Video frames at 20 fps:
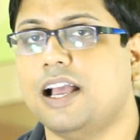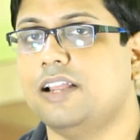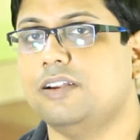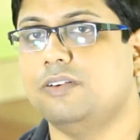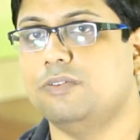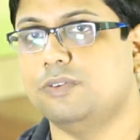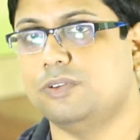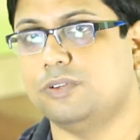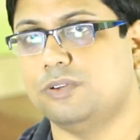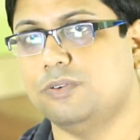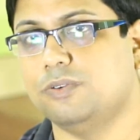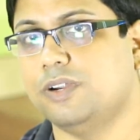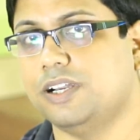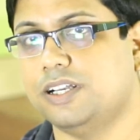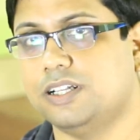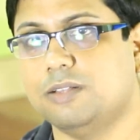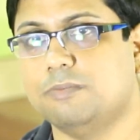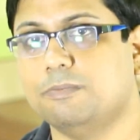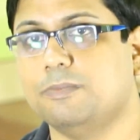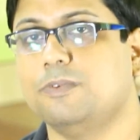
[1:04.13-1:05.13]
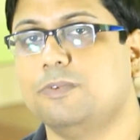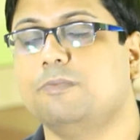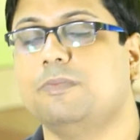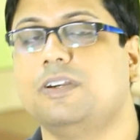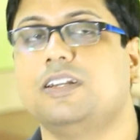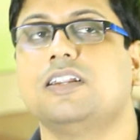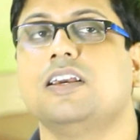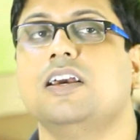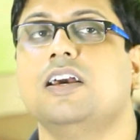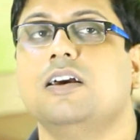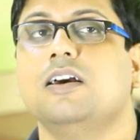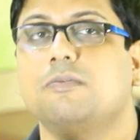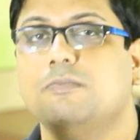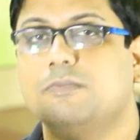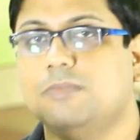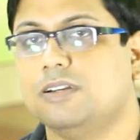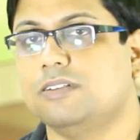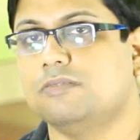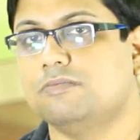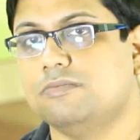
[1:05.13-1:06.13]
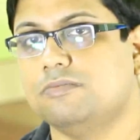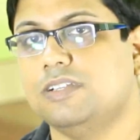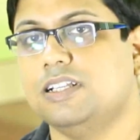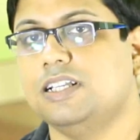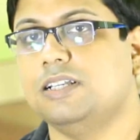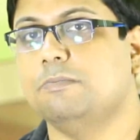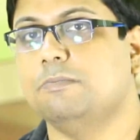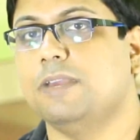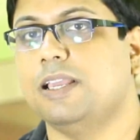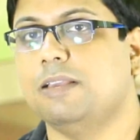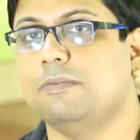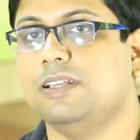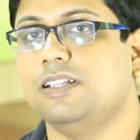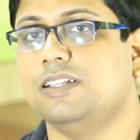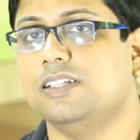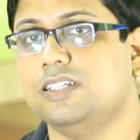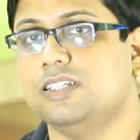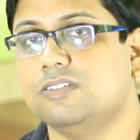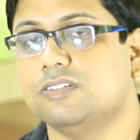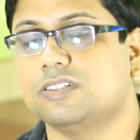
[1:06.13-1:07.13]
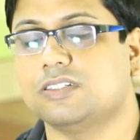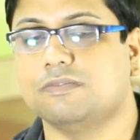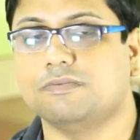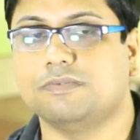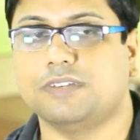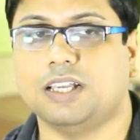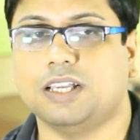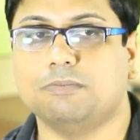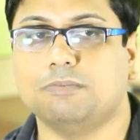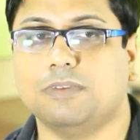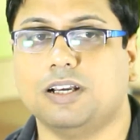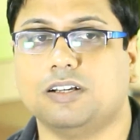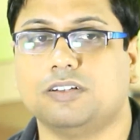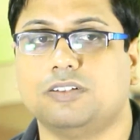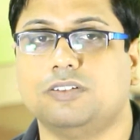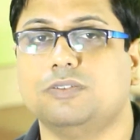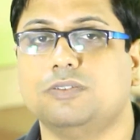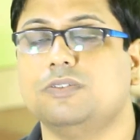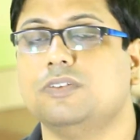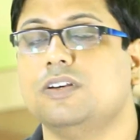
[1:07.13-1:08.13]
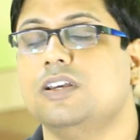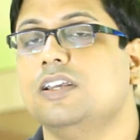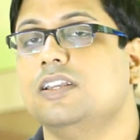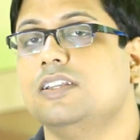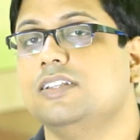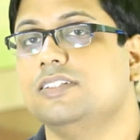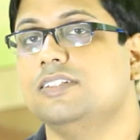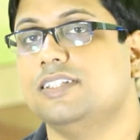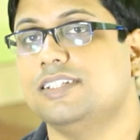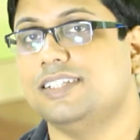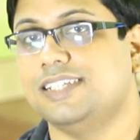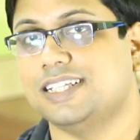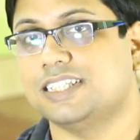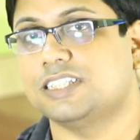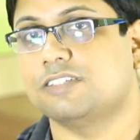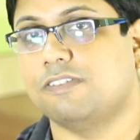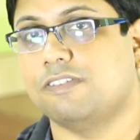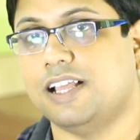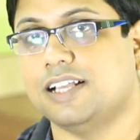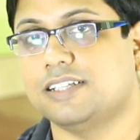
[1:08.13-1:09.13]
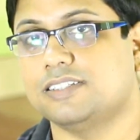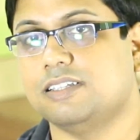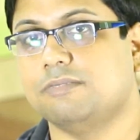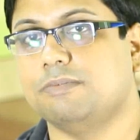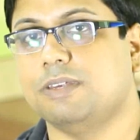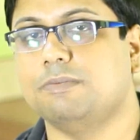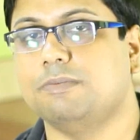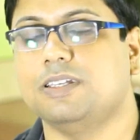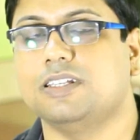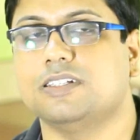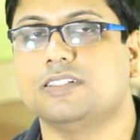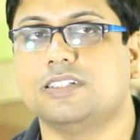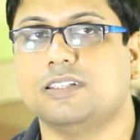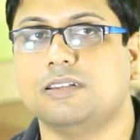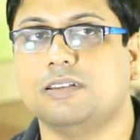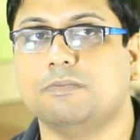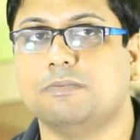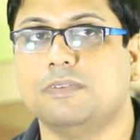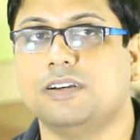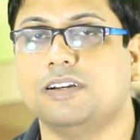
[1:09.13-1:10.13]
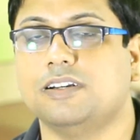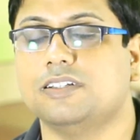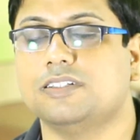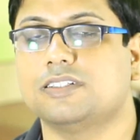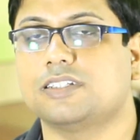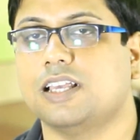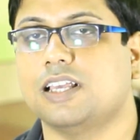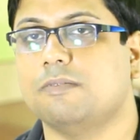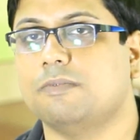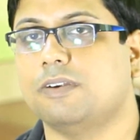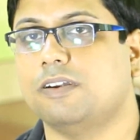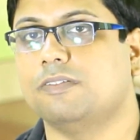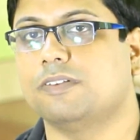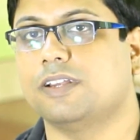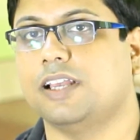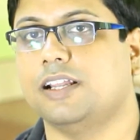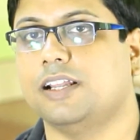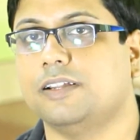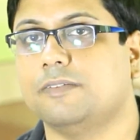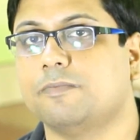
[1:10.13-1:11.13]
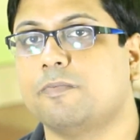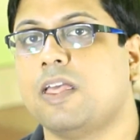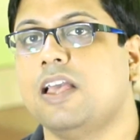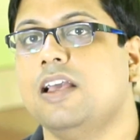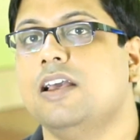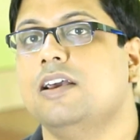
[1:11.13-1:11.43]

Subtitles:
I don't know at the moment, but it may be the EOS M5 Mark II is the next flagship APS-C mirrorless camera of Canon.